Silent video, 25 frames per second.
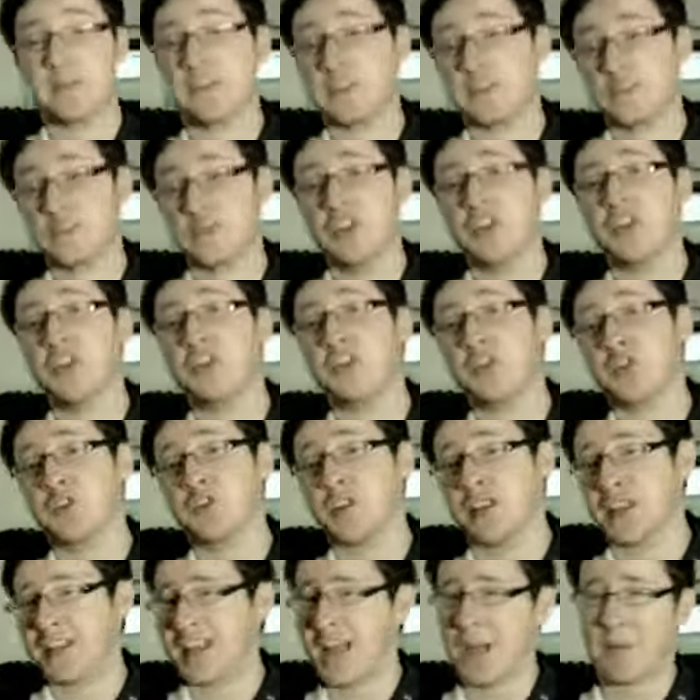And there's some
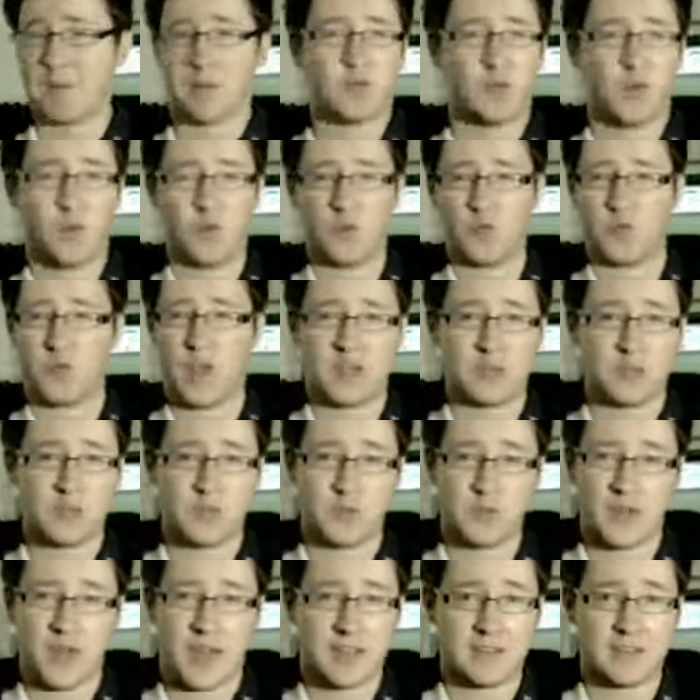really good, like, I'm a total
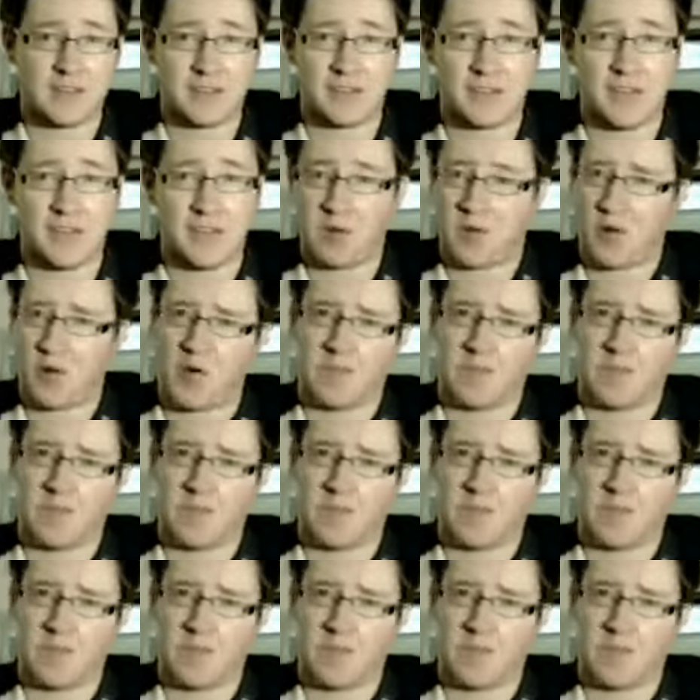retro head,